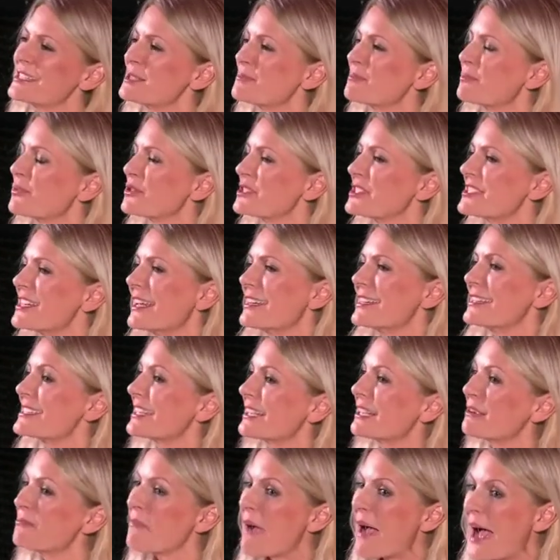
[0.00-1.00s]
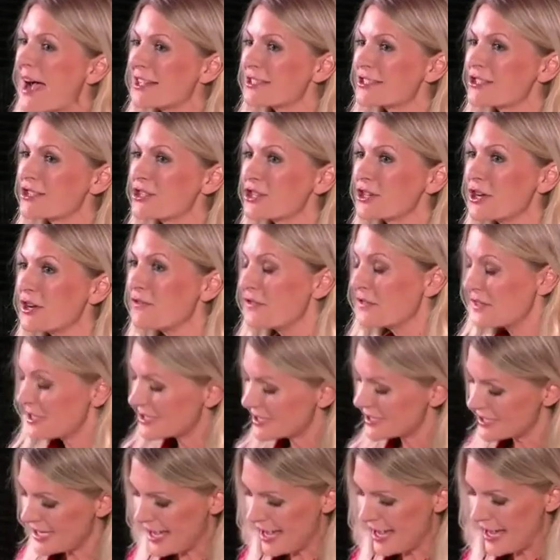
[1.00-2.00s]
Presenting match of the
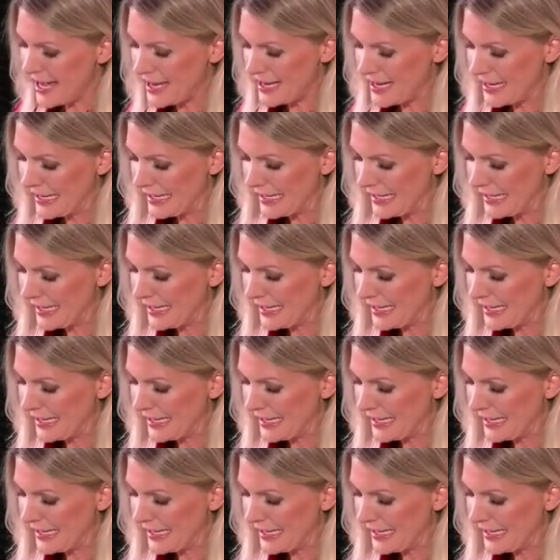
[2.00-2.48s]
day,